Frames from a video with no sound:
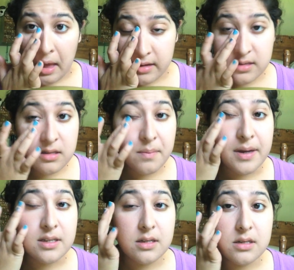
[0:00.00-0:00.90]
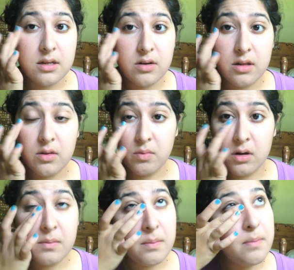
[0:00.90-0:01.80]
This isn't the best concealer in the
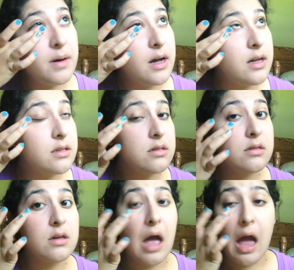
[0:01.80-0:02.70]
world, but